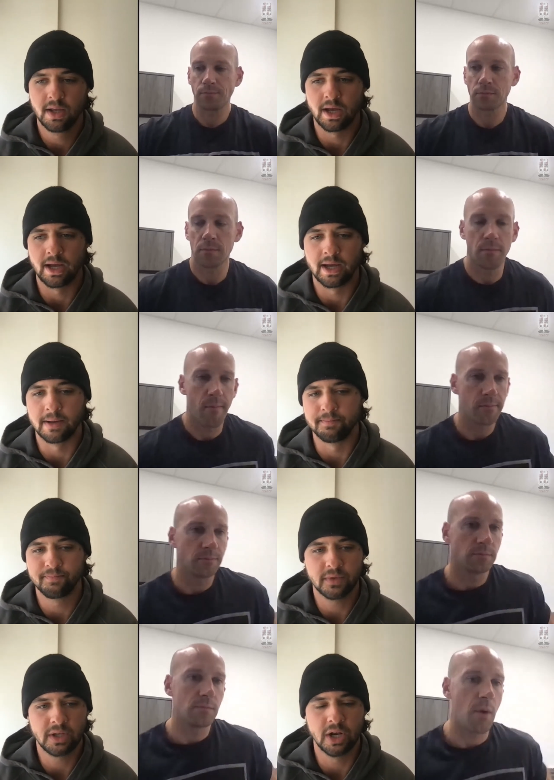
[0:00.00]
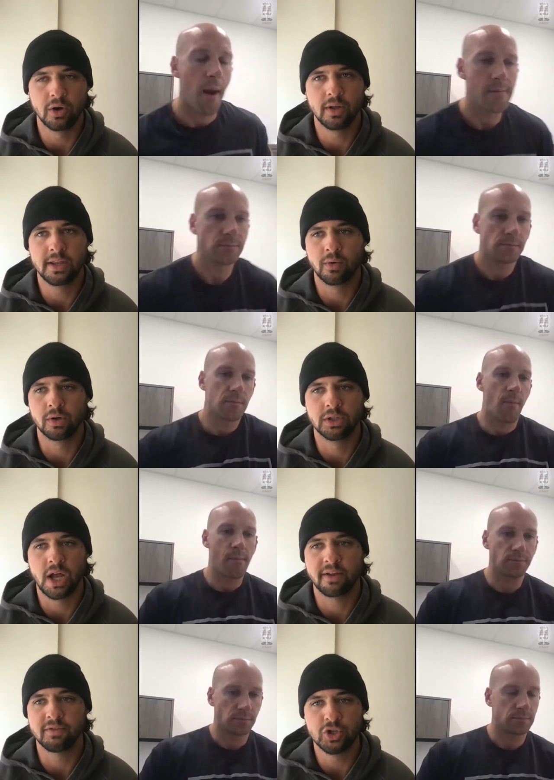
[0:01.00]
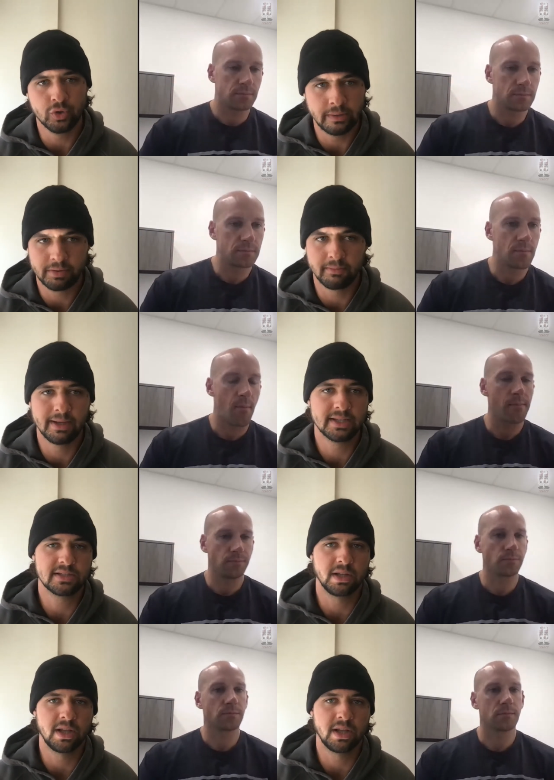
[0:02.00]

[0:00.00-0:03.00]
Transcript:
Speaker 1: Um, you know, and there were a lot of new implements, a lot